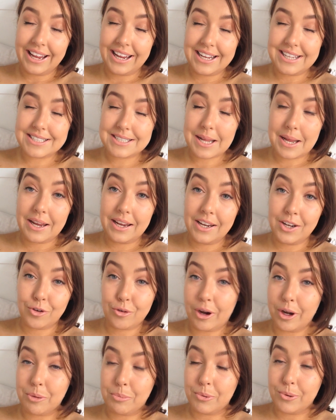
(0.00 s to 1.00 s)
it's
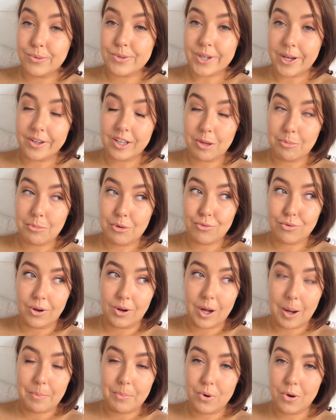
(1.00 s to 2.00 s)
incredible. Don't get me
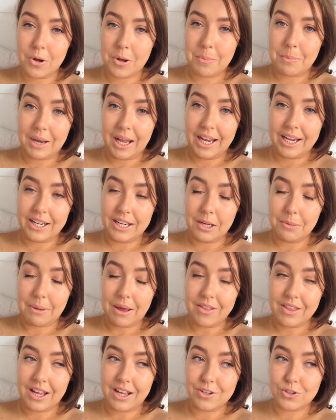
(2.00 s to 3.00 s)
wrong, I'm not complaining
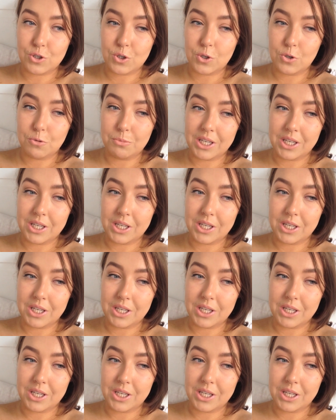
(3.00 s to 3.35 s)
about that at all,